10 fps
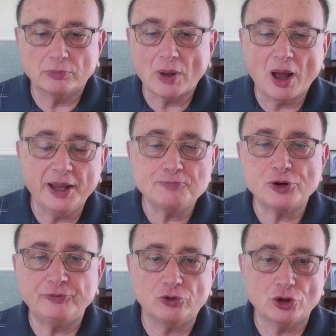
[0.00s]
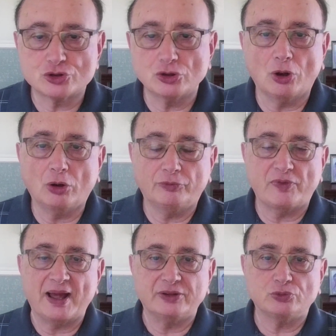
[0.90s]
hybrid version of
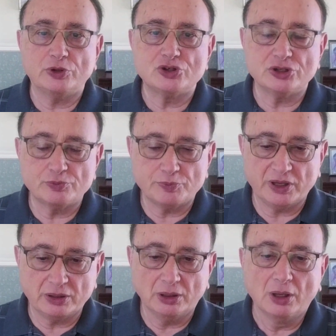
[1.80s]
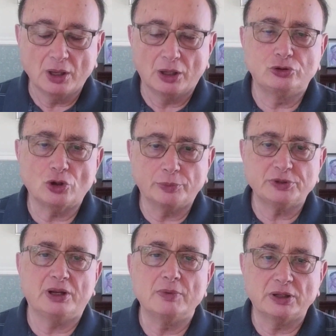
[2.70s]
that which has been
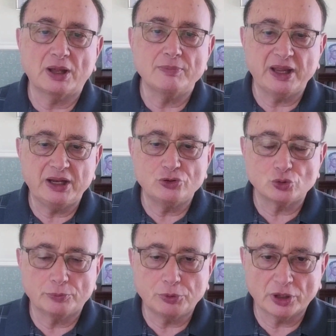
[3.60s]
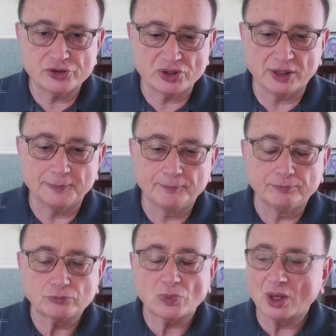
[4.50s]
adopted and made into a policy.
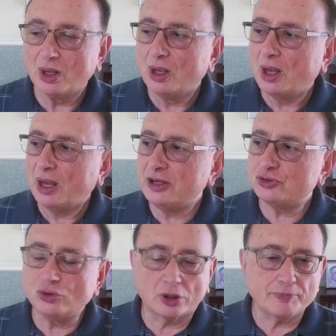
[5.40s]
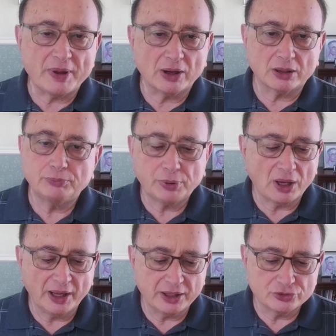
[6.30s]
It's not about
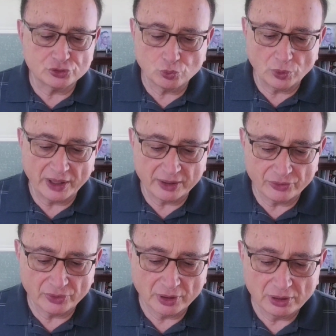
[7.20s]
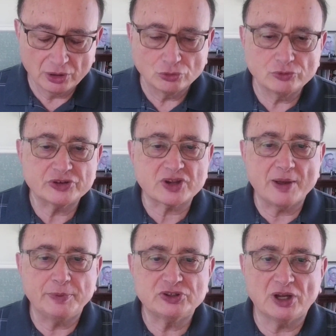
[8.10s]
compliance with risk
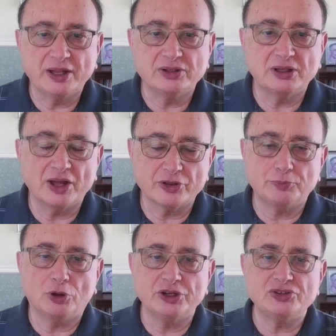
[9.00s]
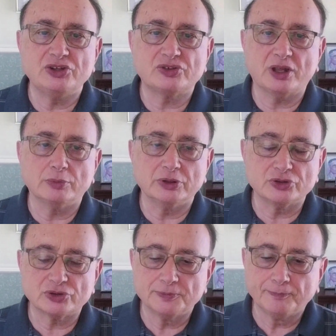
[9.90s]
appetite and other policy
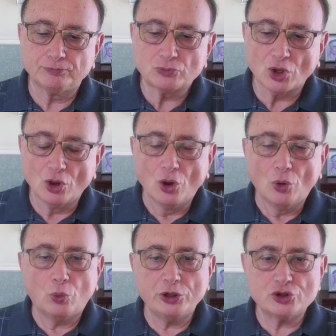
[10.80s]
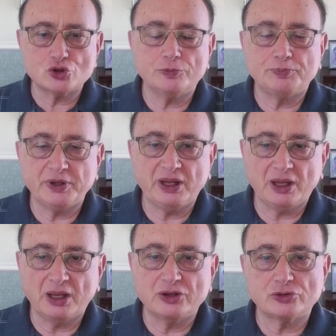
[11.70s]
statements. What it should be
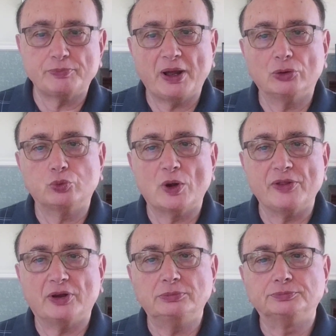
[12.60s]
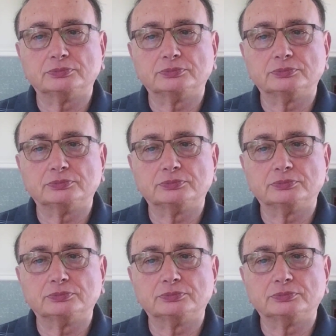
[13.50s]
is about whether